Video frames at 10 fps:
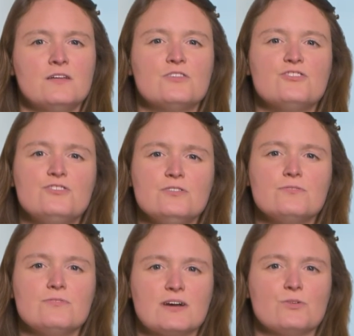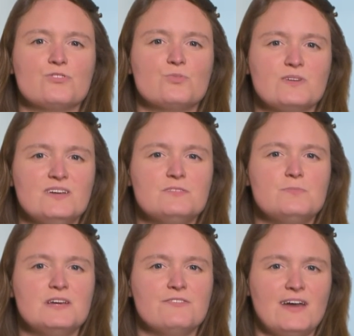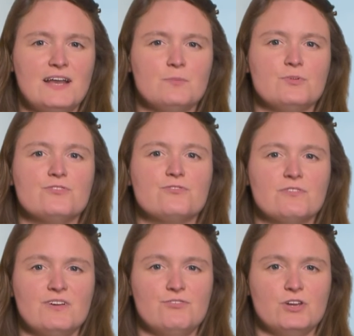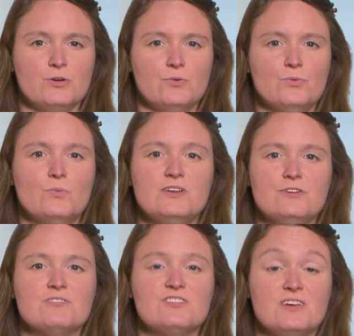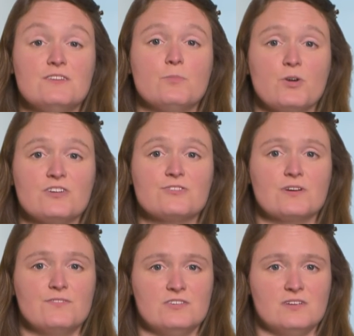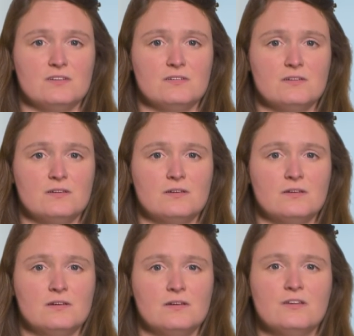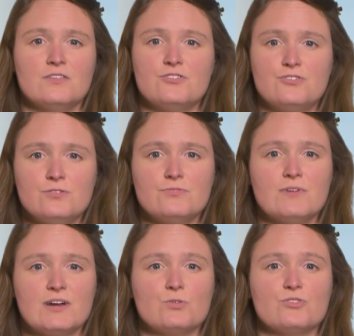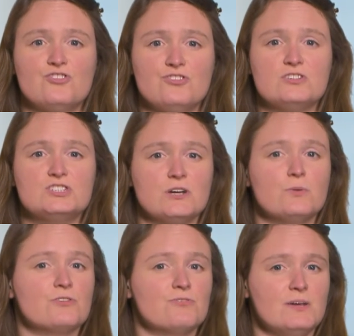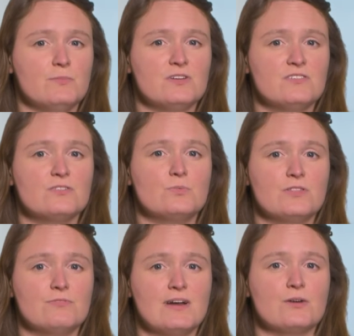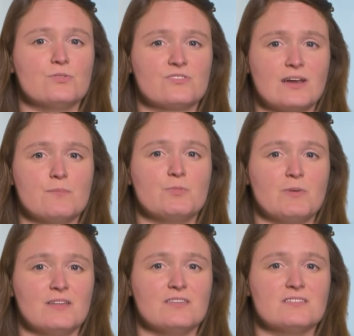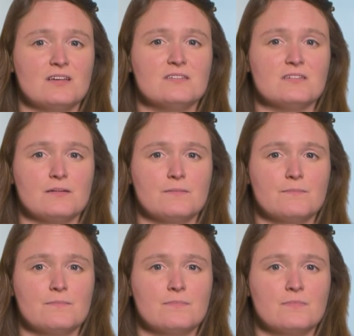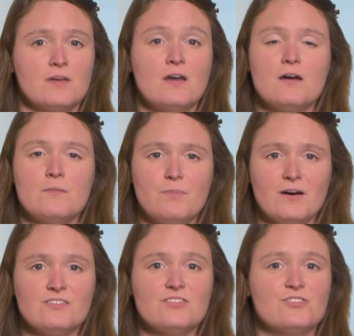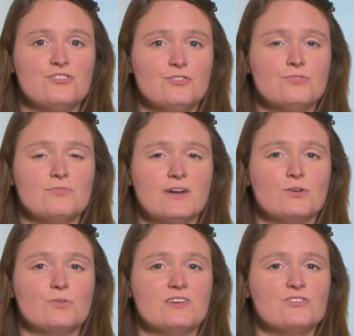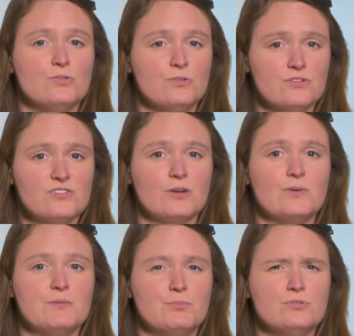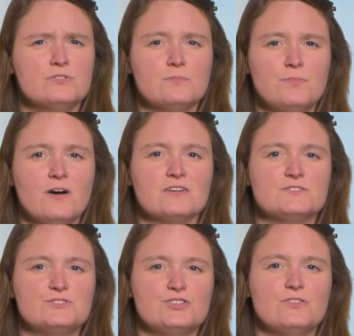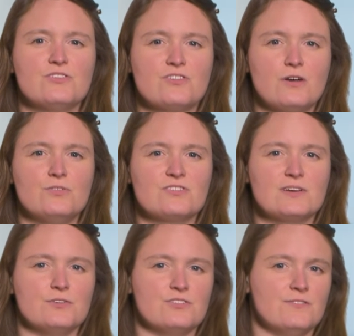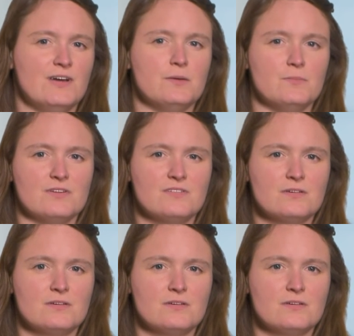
The student records will need to be available for review when you receive a monitoring visit. The student record should show agreement with the records kept by the centre. But the student record is also an important part of students' own skills development.